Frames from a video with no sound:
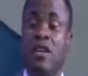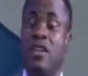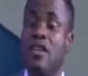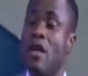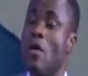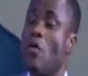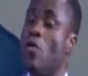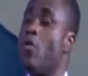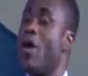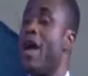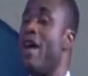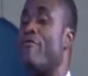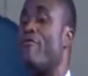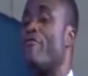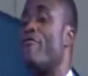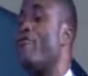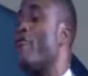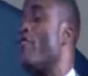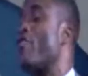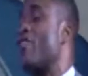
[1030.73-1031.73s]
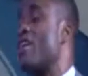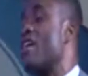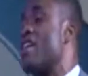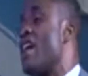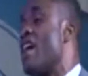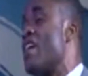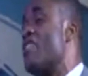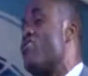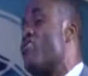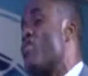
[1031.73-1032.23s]
they were
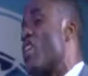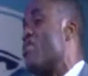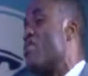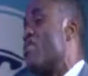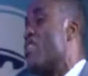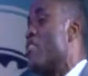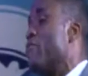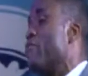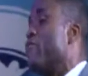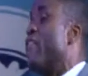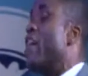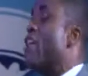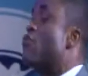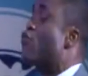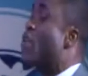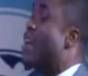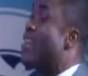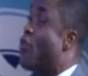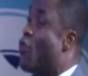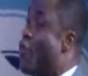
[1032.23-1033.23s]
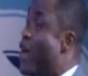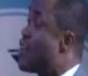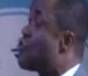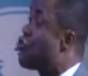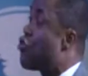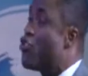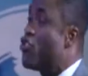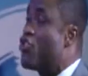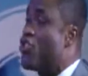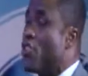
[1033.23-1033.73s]
foreigners and they eventually went
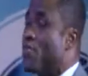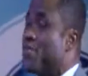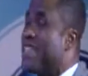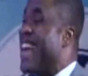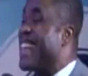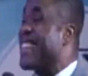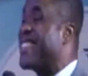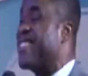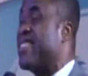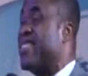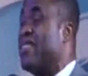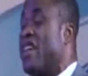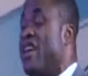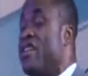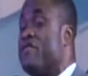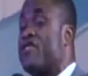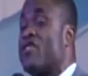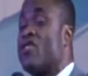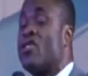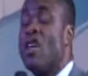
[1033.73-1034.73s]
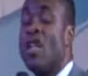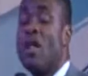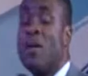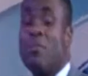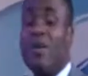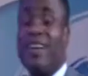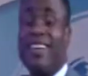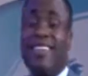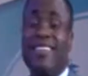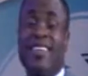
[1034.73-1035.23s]
to Egypt as slaves,
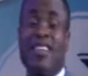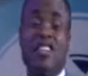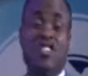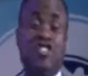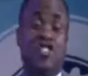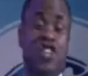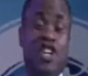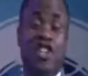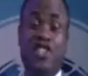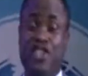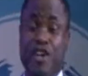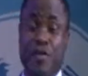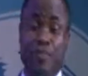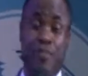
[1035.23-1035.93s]
but he didn't change the